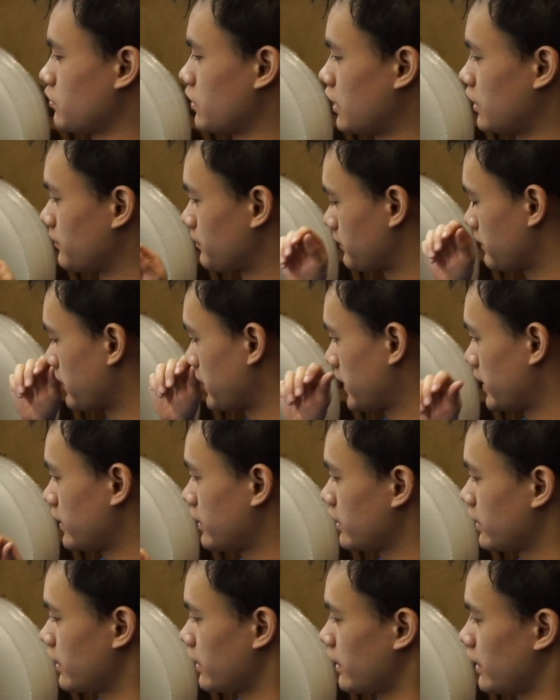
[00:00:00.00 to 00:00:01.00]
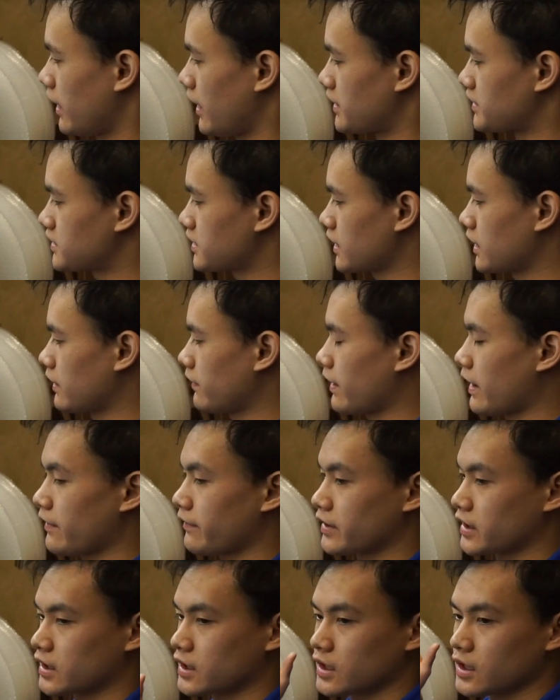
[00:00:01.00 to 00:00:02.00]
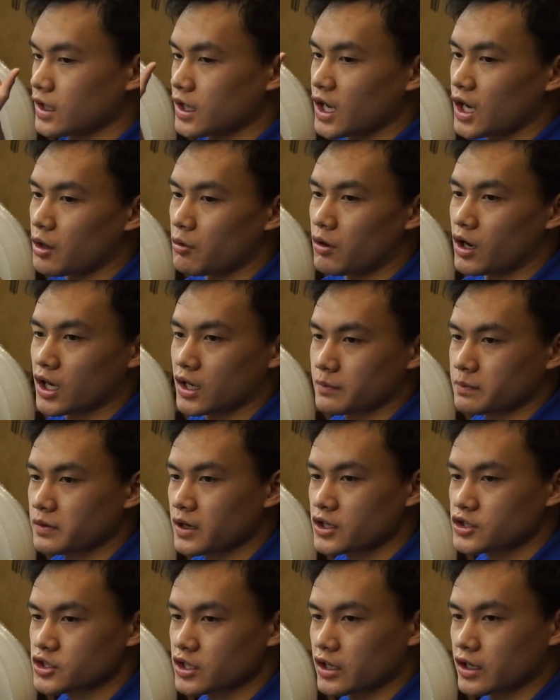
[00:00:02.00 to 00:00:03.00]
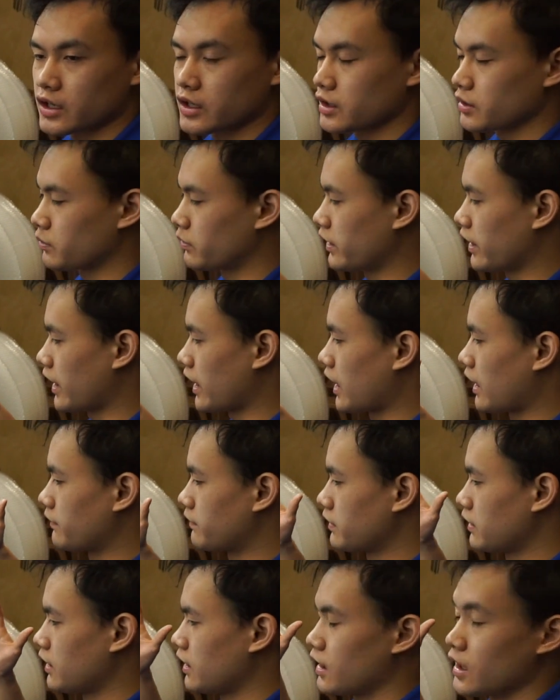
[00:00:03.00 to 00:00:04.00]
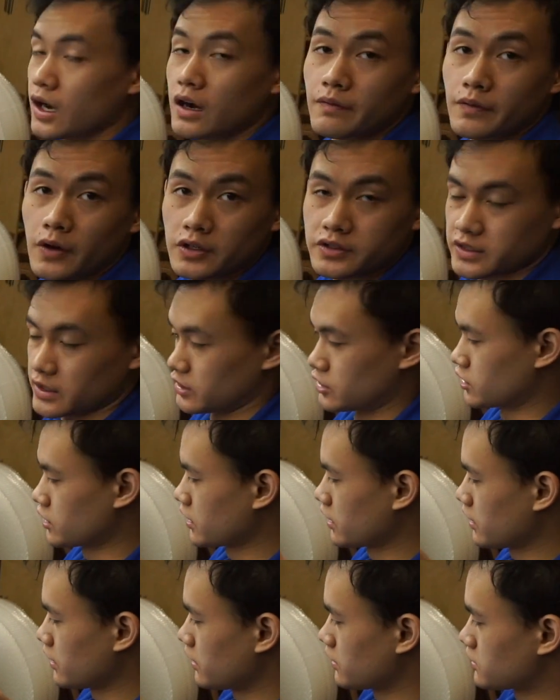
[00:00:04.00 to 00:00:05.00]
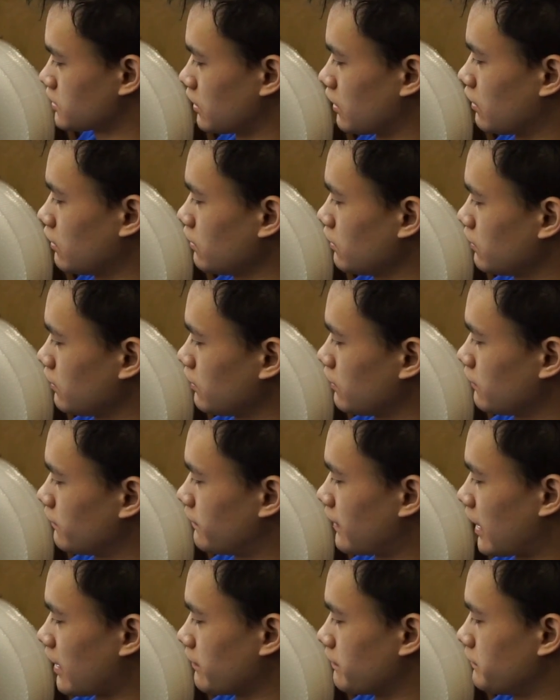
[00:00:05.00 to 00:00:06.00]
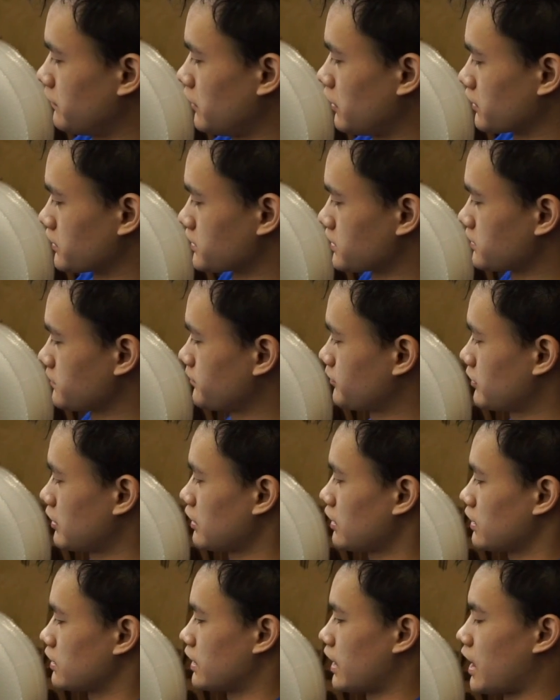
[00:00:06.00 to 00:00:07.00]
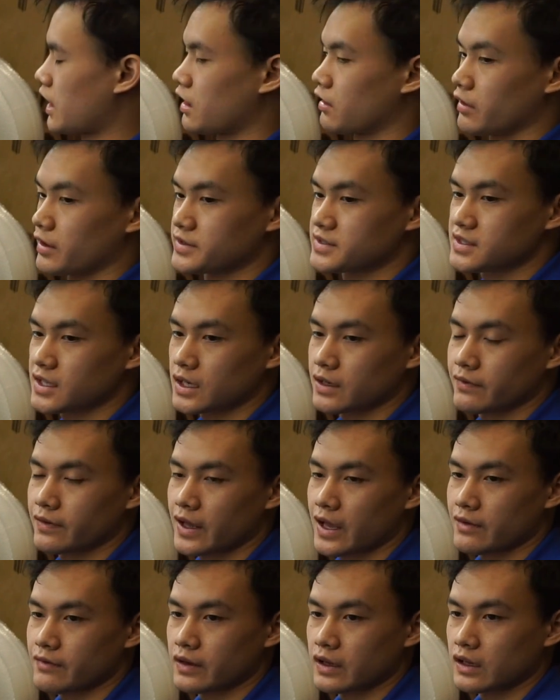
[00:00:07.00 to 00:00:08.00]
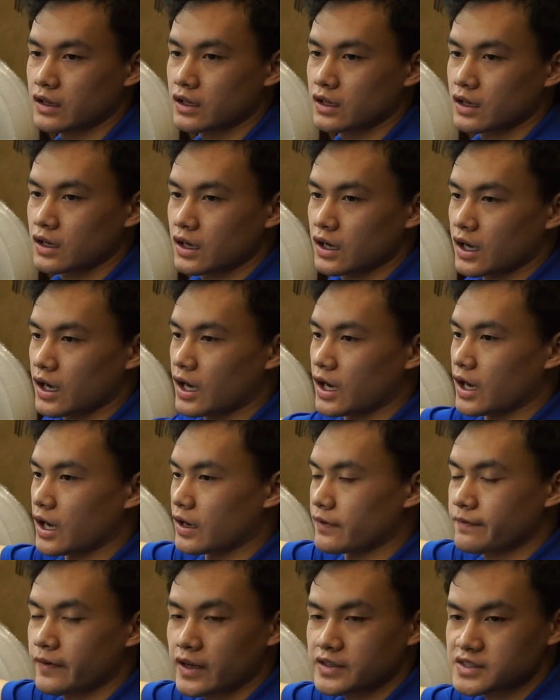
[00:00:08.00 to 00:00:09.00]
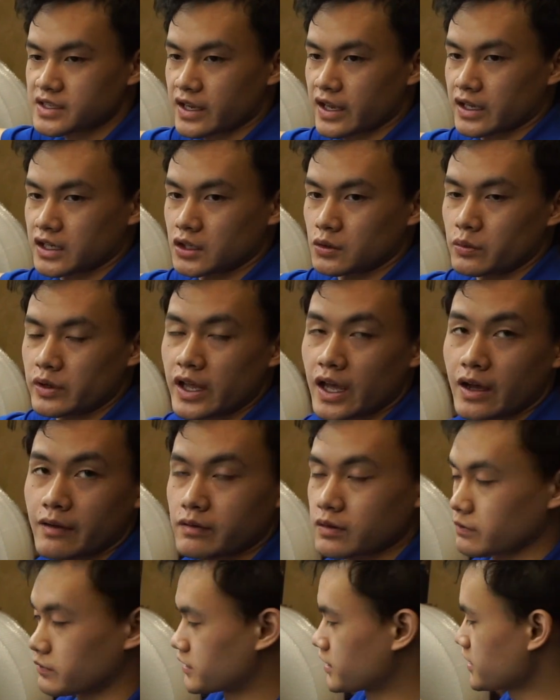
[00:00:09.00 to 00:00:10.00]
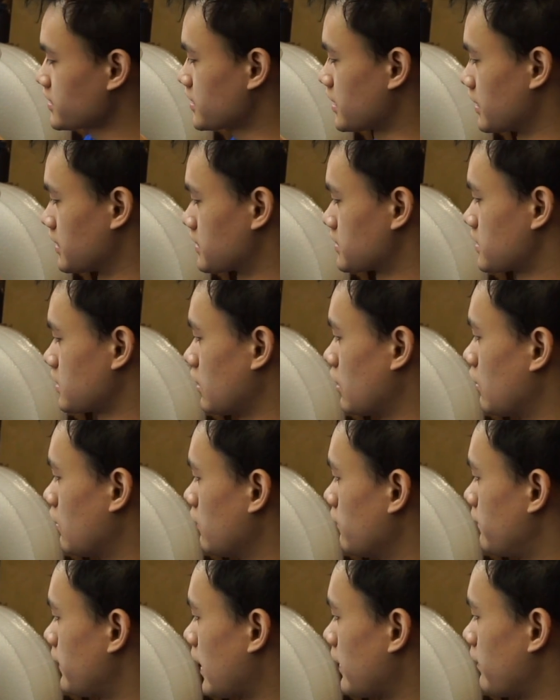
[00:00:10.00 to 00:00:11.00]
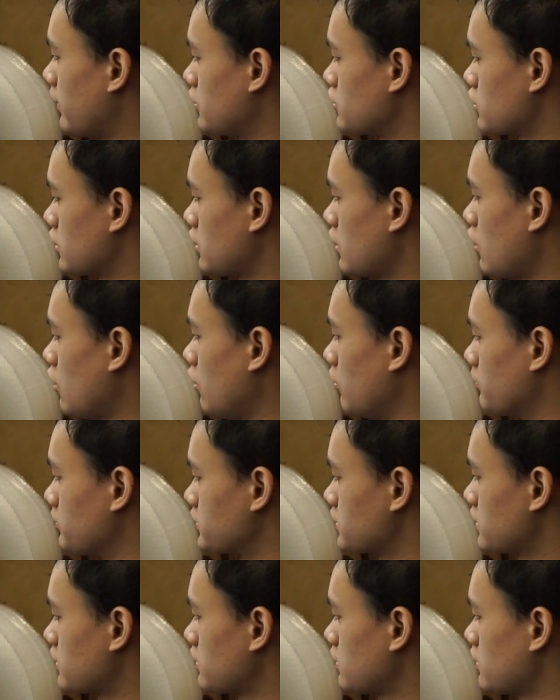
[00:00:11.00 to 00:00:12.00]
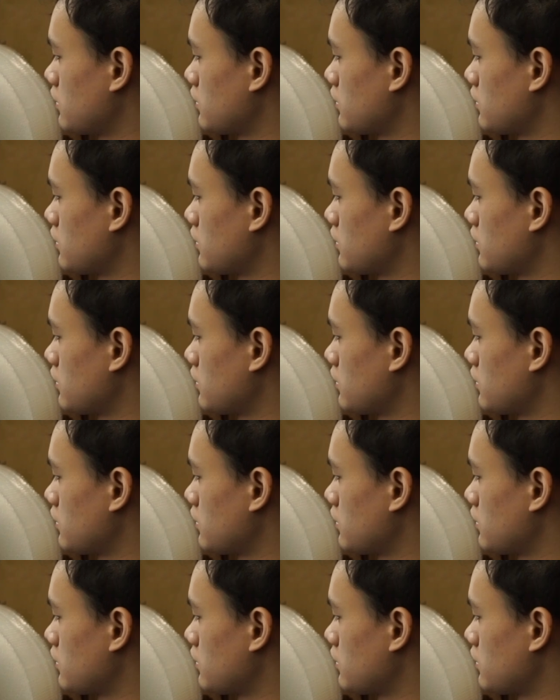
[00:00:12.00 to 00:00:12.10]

Well, instead of having a water pressure, we have a voltage, so five volts. Now, instead of having uh, a faucet handle, we have resistance, so five hundred ohms.